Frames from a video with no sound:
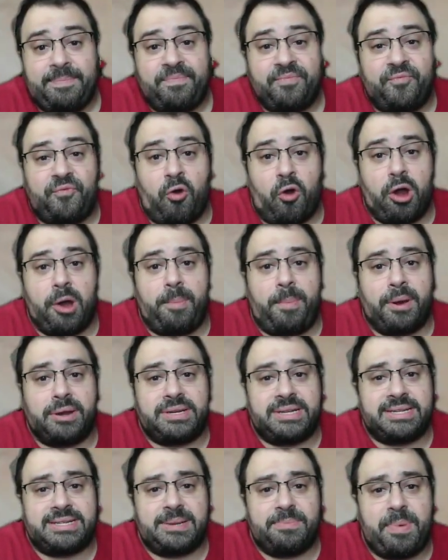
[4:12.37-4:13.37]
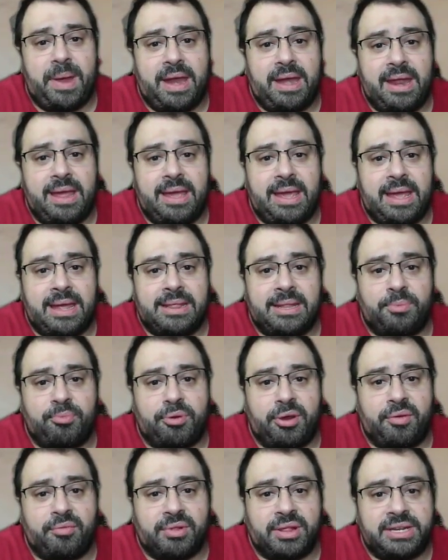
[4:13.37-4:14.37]
for participating in the
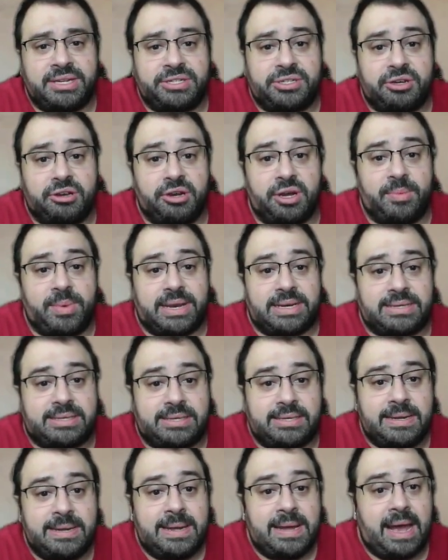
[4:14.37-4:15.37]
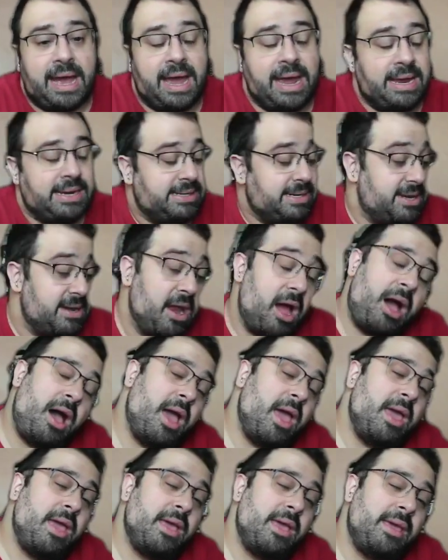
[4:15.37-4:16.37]
pre-release tournament. I did
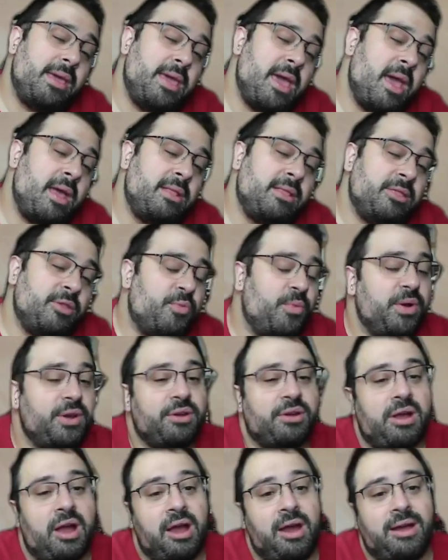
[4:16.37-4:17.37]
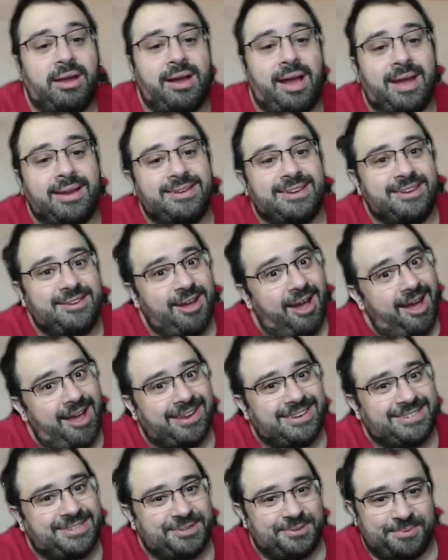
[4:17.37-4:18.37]
not get the winner card. I did
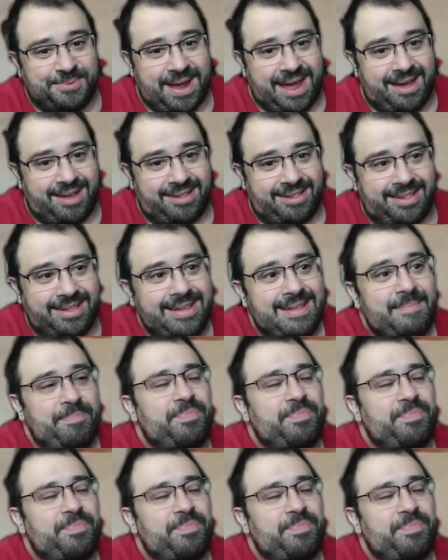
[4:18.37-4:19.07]
not do well.